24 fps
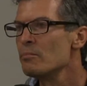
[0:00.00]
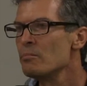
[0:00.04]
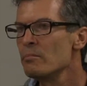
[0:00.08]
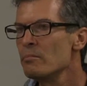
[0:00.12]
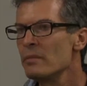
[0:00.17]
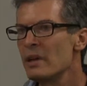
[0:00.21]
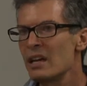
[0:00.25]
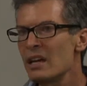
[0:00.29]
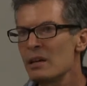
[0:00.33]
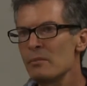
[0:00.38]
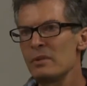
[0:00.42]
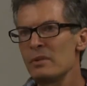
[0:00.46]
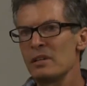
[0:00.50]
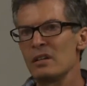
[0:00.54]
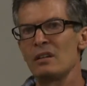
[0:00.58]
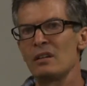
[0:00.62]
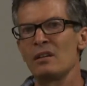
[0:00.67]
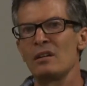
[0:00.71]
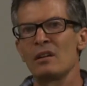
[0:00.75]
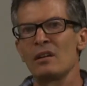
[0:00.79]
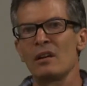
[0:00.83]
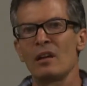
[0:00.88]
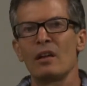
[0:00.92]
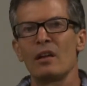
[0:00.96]

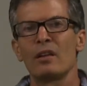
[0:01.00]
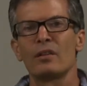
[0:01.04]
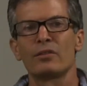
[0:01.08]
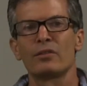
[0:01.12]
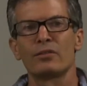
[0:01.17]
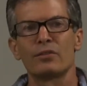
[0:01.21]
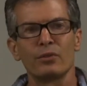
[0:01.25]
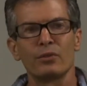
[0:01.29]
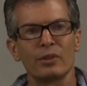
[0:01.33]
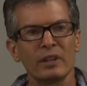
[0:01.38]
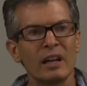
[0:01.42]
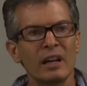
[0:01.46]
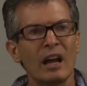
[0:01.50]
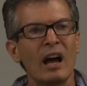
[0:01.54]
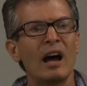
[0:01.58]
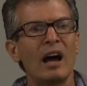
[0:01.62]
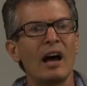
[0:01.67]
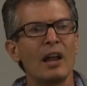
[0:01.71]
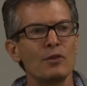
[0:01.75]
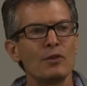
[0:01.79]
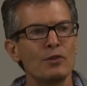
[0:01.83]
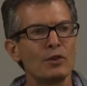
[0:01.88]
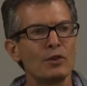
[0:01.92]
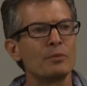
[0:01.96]
maybe
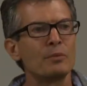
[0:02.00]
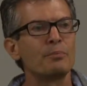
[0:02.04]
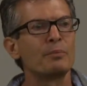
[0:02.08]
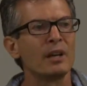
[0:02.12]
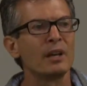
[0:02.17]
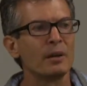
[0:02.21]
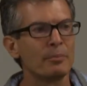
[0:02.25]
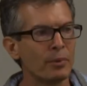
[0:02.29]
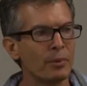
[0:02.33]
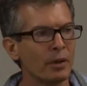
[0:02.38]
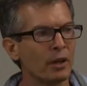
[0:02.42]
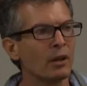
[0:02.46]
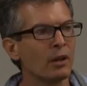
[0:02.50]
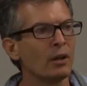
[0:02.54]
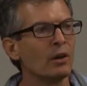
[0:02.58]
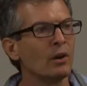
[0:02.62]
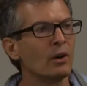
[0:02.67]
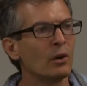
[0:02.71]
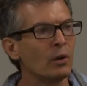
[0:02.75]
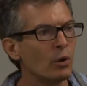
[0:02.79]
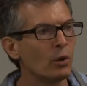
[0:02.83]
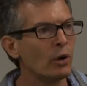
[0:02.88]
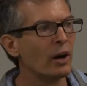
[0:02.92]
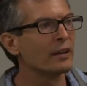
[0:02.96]
300 people
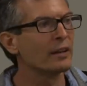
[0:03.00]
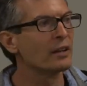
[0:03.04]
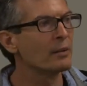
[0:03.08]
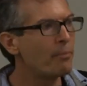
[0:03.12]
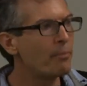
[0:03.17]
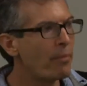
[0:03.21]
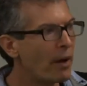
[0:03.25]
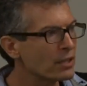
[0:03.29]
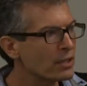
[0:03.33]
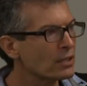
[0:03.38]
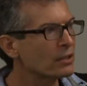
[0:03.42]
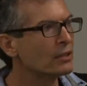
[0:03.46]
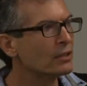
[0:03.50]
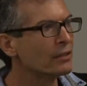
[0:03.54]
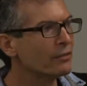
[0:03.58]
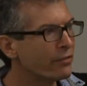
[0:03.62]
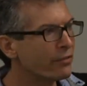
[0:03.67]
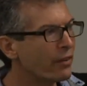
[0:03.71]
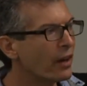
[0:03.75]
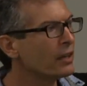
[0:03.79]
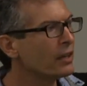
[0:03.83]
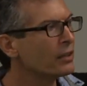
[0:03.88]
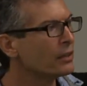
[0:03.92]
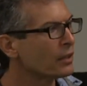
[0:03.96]
who had a positive
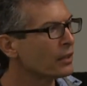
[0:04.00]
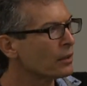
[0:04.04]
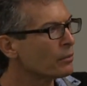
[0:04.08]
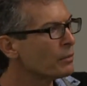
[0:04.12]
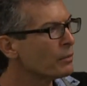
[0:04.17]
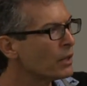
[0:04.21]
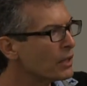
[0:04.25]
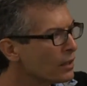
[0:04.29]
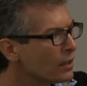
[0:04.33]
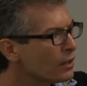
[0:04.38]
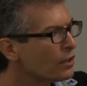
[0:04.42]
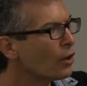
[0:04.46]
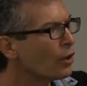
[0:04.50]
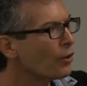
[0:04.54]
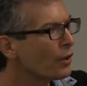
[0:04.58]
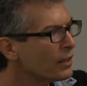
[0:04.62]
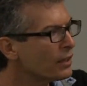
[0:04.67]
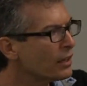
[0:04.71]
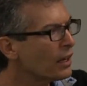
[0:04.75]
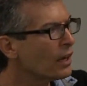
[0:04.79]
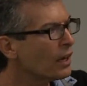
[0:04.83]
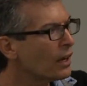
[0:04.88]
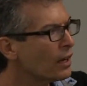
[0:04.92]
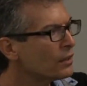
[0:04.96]
finding, meaning they
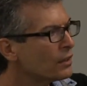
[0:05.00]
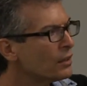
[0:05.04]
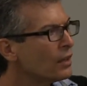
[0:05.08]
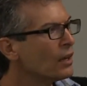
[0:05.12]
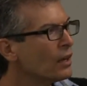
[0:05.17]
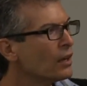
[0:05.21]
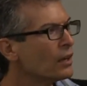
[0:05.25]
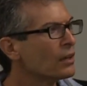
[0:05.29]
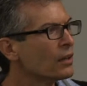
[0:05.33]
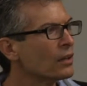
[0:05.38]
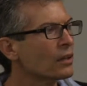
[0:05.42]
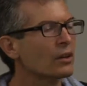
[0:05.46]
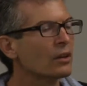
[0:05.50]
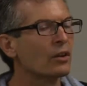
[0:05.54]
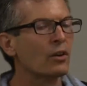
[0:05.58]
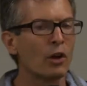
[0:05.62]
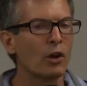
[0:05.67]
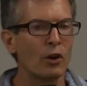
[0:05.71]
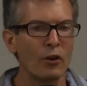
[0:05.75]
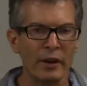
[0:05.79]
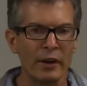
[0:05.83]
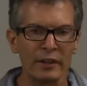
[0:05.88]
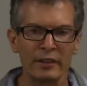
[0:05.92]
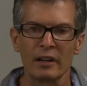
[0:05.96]
already had
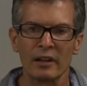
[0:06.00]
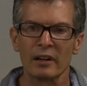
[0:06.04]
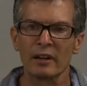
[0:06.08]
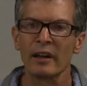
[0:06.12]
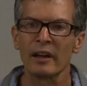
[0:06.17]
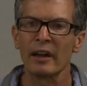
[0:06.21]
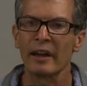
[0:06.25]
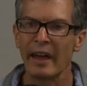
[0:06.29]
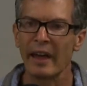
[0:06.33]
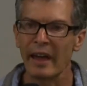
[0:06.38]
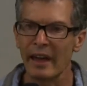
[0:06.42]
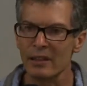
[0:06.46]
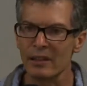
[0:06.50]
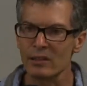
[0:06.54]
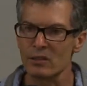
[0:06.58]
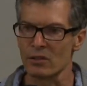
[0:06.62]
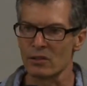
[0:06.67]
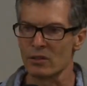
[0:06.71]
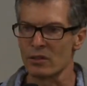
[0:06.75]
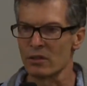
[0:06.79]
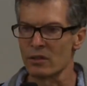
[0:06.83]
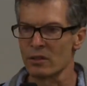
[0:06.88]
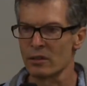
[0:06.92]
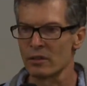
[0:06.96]
colorectal
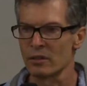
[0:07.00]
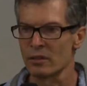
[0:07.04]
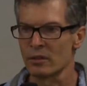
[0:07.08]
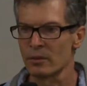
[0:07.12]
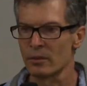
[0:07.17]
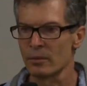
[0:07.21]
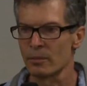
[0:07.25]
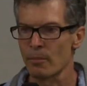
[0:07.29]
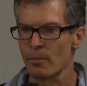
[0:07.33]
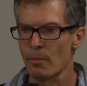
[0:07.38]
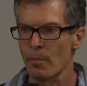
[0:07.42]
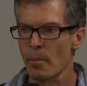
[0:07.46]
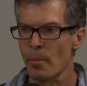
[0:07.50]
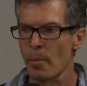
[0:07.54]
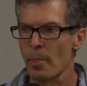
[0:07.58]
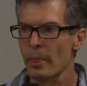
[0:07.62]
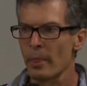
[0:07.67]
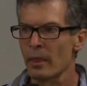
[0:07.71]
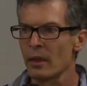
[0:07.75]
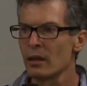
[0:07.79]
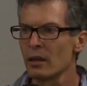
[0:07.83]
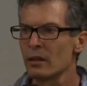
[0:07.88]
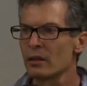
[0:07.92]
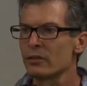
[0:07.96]
cancer.
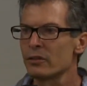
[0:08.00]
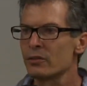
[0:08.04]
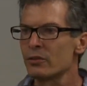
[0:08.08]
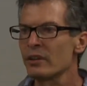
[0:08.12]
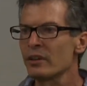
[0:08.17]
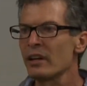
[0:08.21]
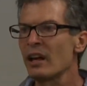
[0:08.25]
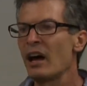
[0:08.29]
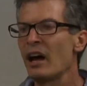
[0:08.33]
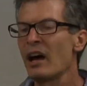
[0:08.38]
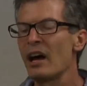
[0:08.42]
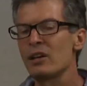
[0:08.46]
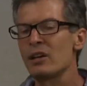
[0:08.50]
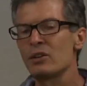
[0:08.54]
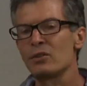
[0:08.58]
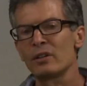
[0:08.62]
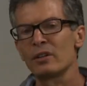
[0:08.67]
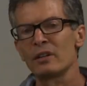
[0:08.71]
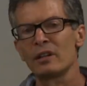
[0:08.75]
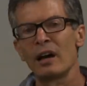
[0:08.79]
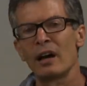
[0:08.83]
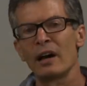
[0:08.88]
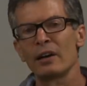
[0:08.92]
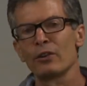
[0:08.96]

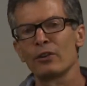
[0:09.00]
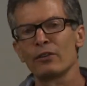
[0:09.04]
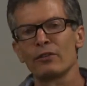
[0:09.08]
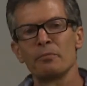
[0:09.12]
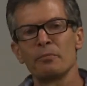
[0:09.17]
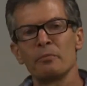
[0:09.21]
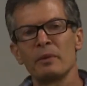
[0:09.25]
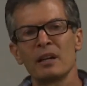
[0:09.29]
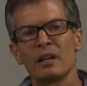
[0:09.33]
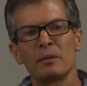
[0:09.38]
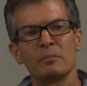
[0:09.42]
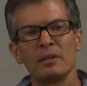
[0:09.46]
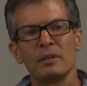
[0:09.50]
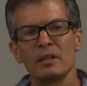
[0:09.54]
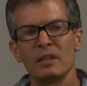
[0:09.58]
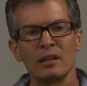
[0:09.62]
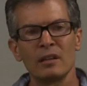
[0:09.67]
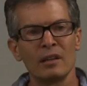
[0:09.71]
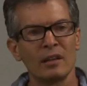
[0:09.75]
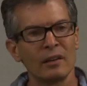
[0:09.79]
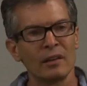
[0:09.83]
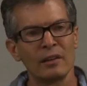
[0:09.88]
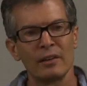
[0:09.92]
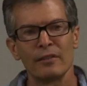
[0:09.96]
300 out of
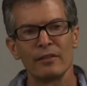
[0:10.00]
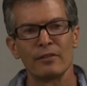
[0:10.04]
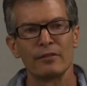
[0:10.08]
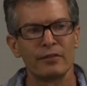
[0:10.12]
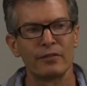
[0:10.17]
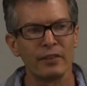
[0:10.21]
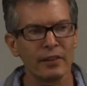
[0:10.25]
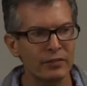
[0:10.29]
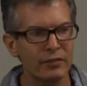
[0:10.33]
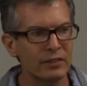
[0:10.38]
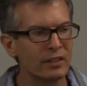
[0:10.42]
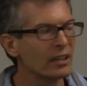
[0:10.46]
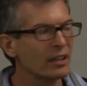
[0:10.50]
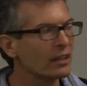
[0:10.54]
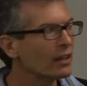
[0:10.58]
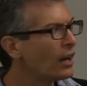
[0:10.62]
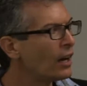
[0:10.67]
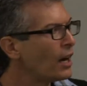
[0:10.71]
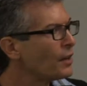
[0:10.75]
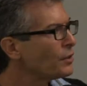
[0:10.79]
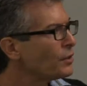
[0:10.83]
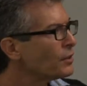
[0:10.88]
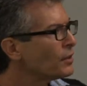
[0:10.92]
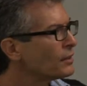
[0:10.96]
maybe
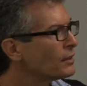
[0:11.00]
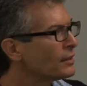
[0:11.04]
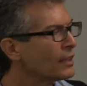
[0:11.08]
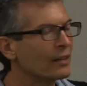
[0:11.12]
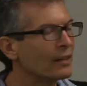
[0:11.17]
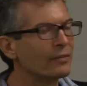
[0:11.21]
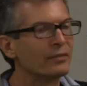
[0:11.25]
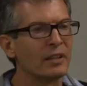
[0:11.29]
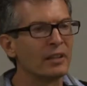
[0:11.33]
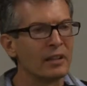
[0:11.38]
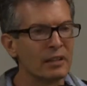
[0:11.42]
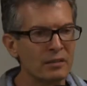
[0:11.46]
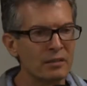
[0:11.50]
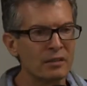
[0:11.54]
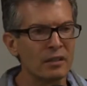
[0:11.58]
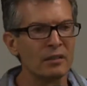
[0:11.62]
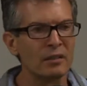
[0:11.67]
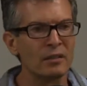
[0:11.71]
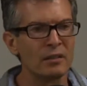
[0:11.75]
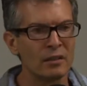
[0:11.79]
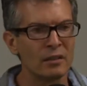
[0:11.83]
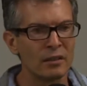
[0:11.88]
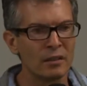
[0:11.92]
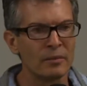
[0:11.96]
1,500 that I've
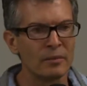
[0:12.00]
tested.